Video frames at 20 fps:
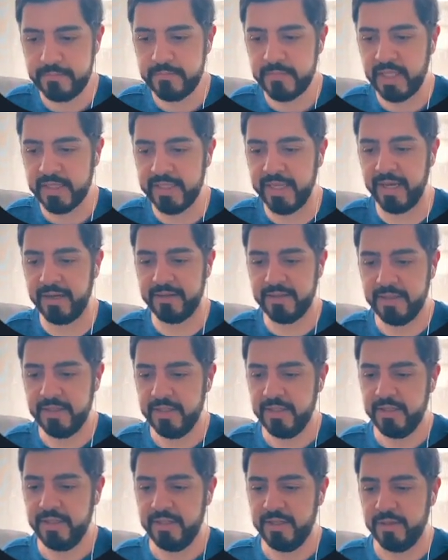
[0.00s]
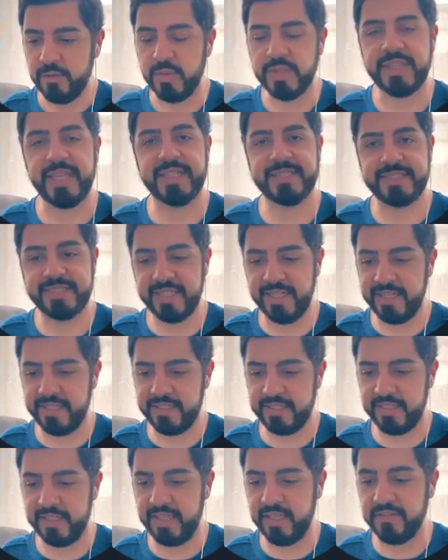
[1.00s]
yeah, with that
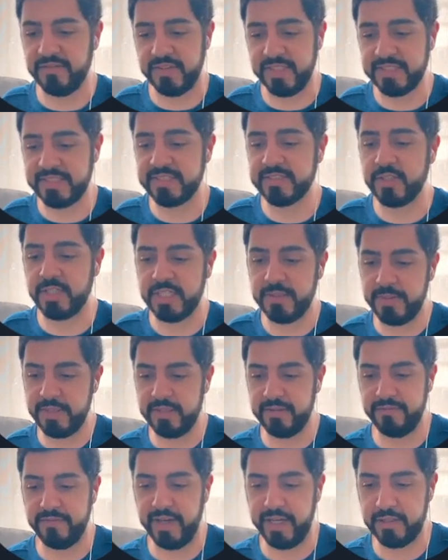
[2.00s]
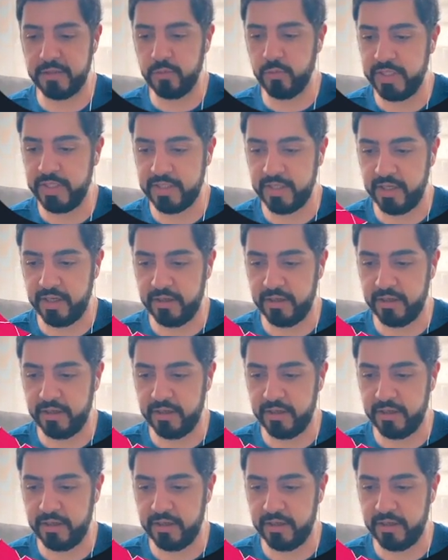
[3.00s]
said, if this is going to be the final week